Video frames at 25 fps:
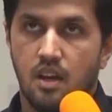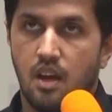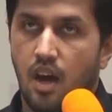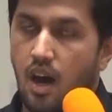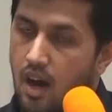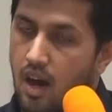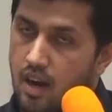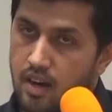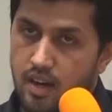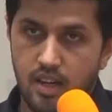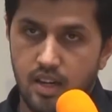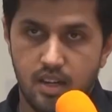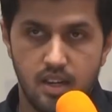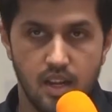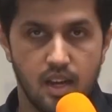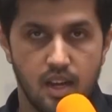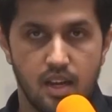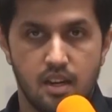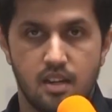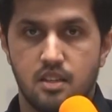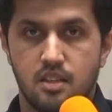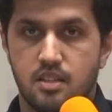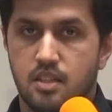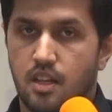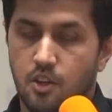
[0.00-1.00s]

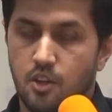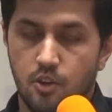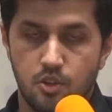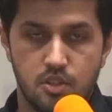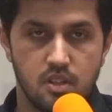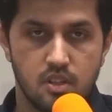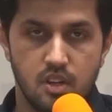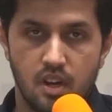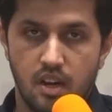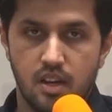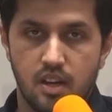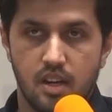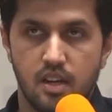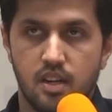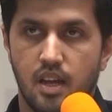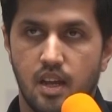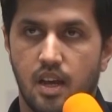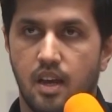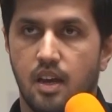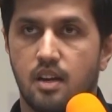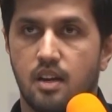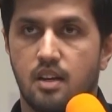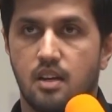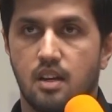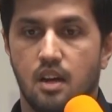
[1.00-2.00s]
architect, solution
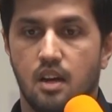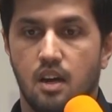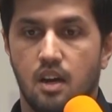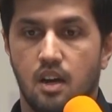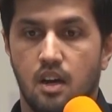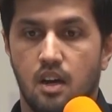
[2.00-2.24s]
architect.